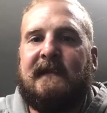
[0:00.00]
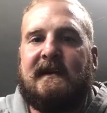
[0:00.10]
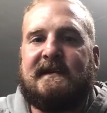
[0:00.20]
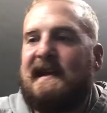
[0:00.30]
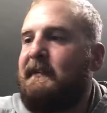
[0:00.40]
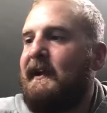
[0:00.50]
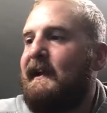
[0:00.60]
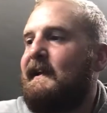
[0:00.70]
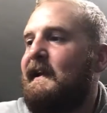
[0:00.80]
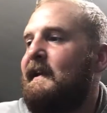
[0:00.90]
has anybody got
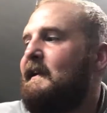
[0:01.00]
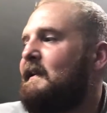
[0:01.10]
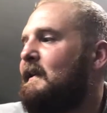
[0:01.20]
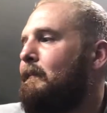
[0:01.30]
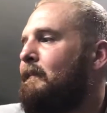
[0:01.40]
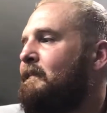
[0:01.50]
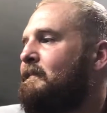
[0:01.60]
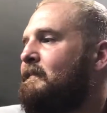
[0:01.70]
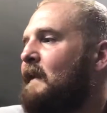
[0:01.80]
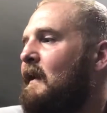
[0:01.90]
any? I
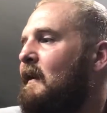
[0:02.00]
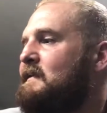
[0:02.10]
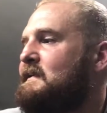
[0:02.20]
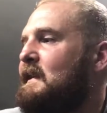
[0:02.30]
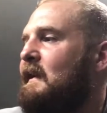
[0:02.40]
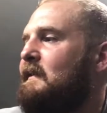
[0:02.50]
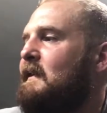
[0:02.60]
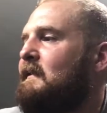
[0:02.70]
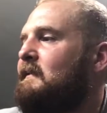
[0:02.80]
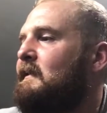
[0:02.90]
was kind of
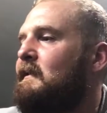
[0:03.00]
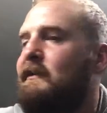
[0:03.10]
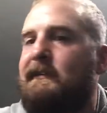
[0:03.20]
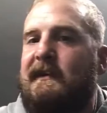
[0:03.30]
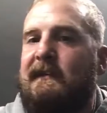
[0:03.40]
talking there a little bit